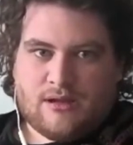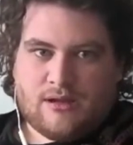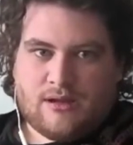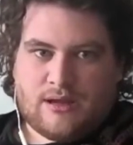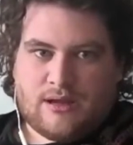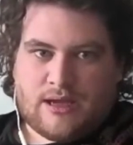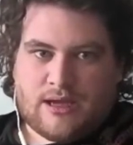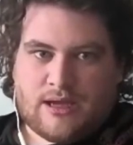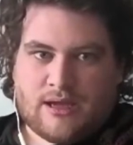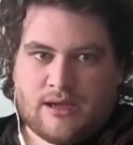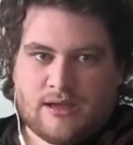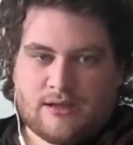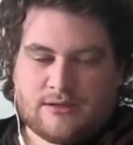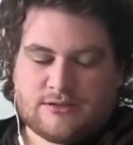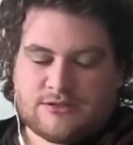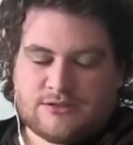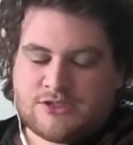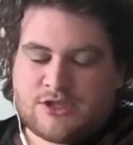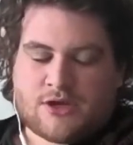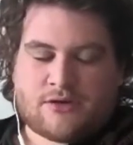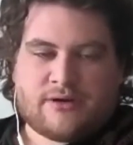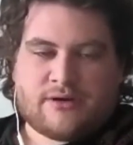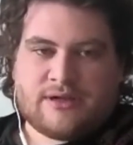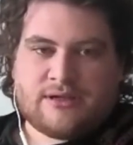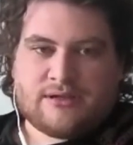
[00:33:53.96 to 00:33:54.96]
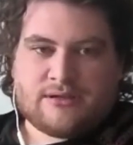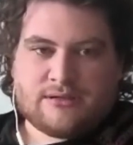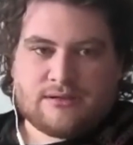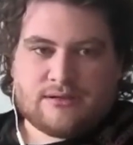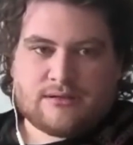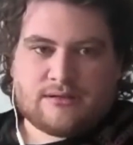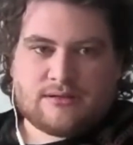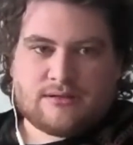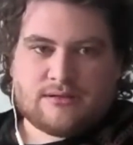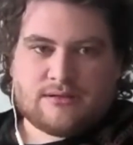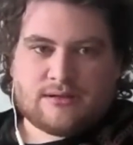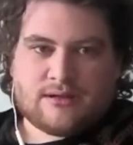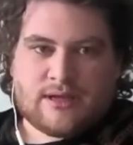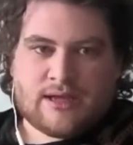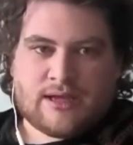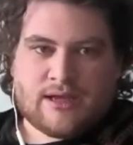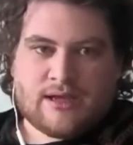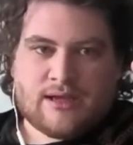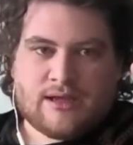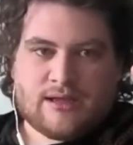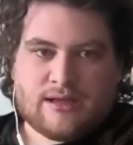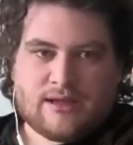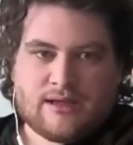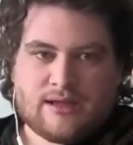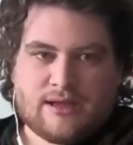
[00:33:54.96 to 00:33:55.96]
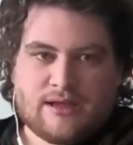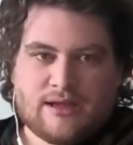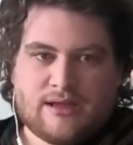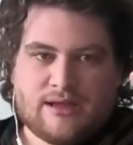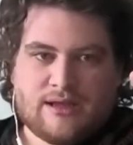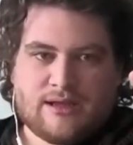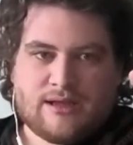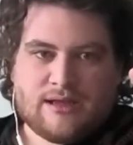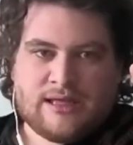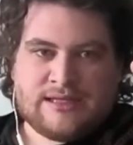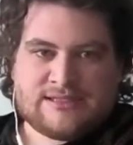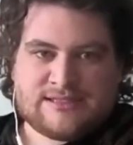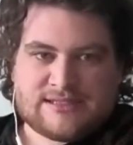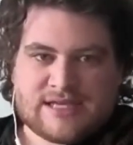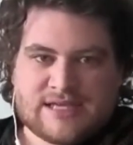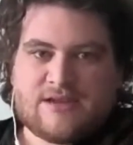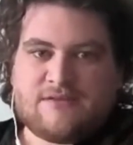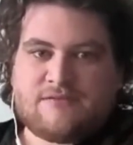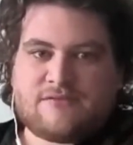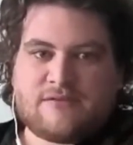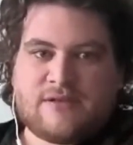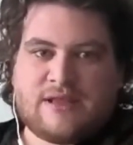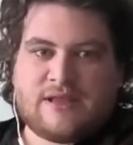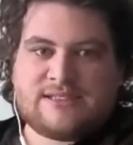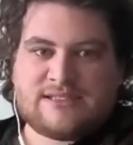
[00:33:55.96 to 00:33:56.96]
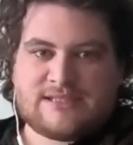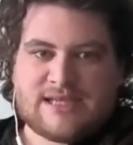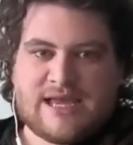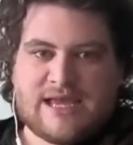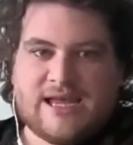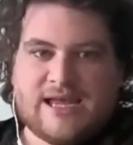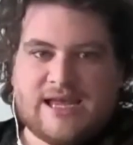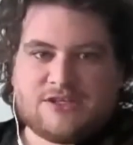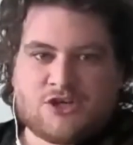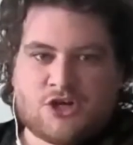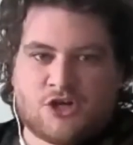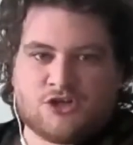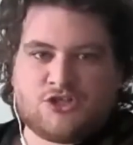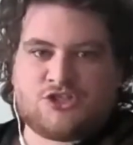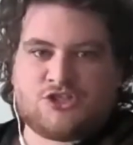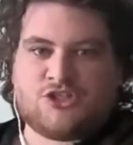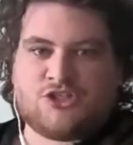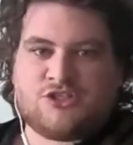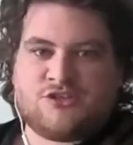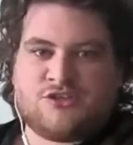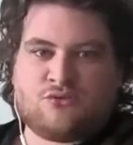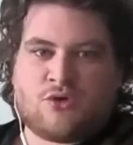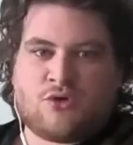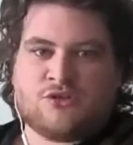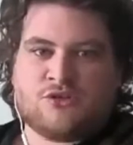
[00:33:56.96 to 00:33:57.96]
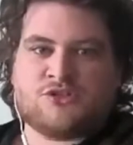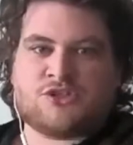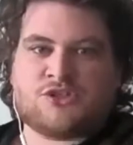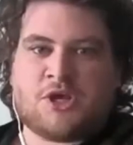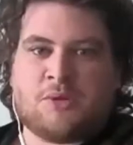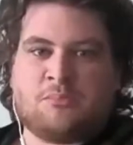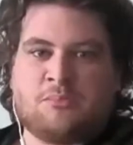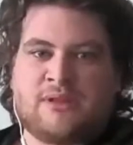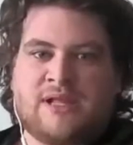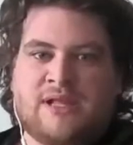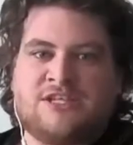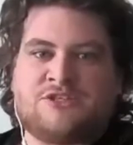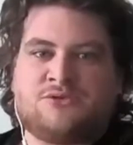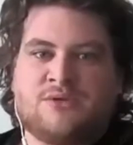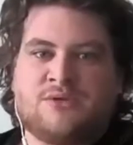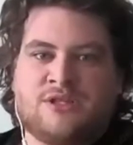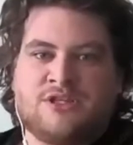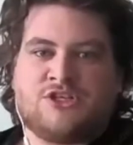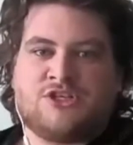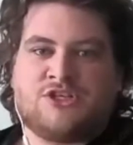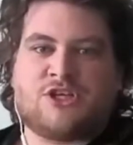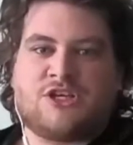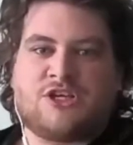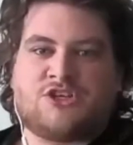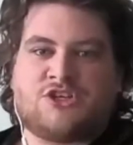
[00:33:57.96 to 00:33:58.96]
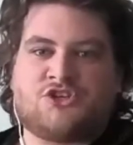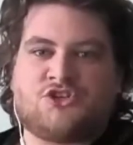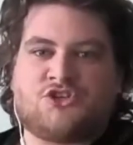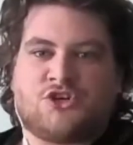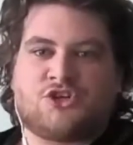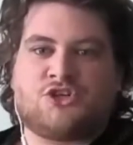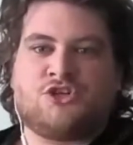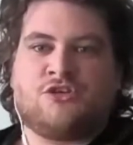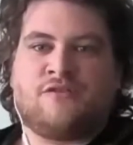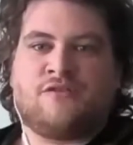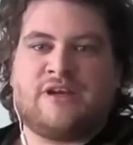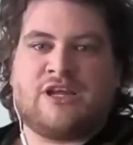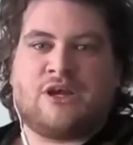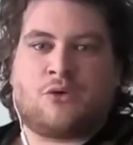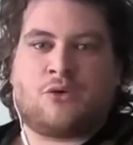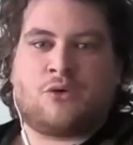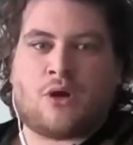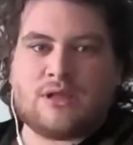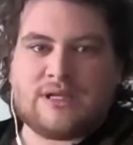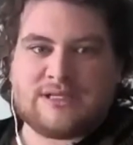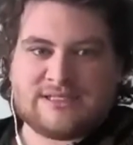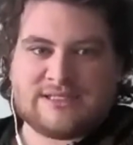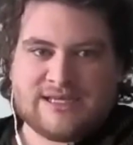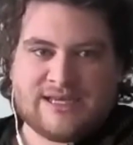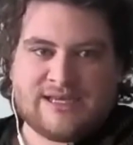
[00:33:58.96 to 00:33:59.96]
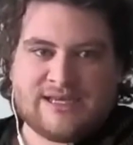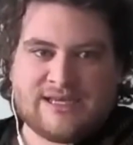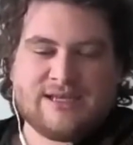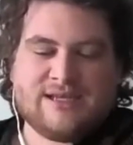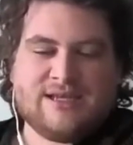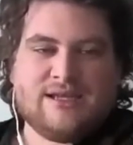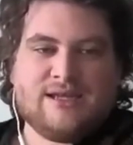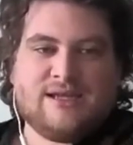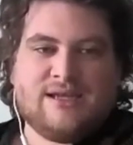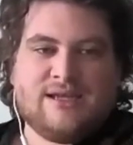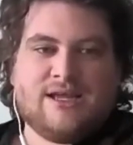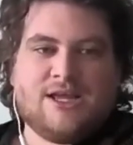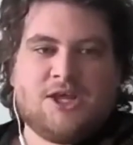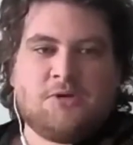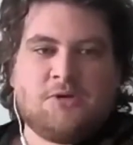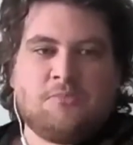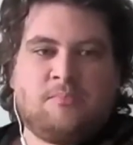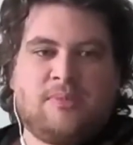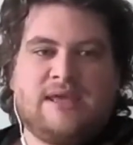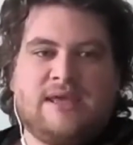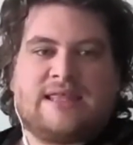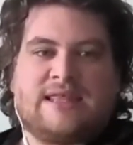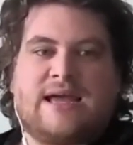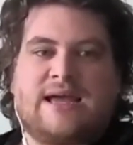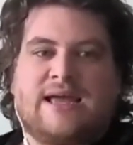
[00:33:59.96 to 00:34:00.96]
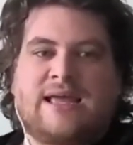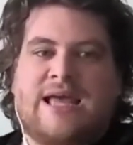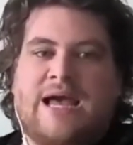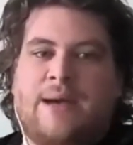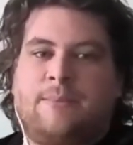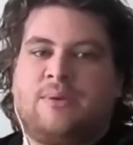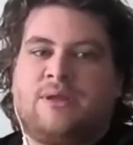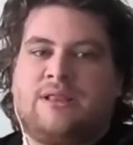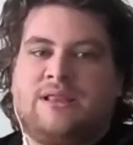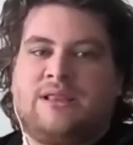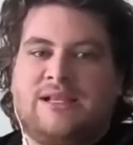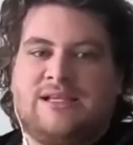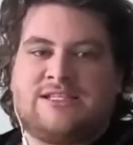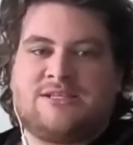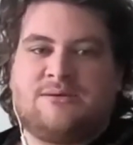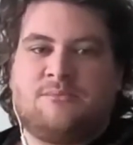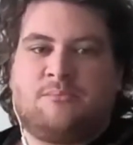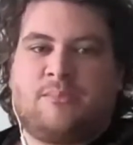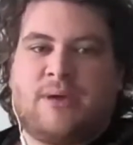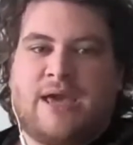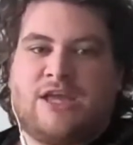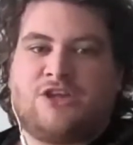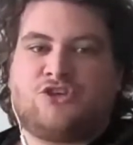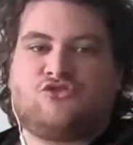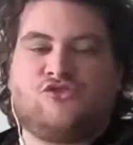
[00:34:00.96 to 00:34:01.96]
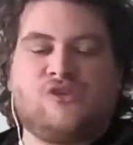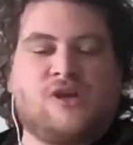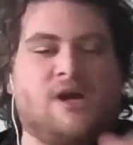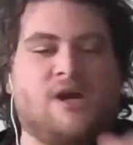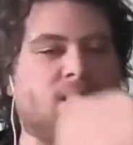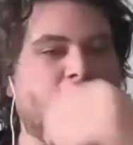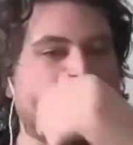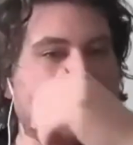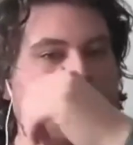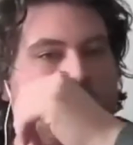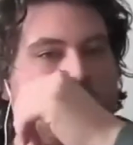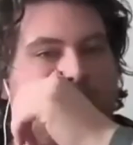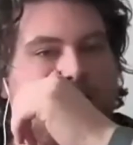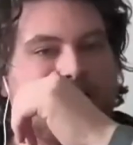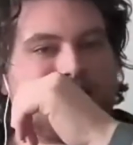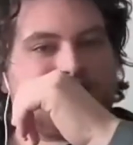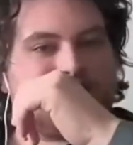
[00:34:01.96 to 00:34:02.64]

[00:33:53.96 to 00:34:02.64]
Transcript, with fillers: Uh, sorry. Uh, instead of instead, consciousness of one's own place within a, a structure of inequality, be that capitalism, patriarchy, or white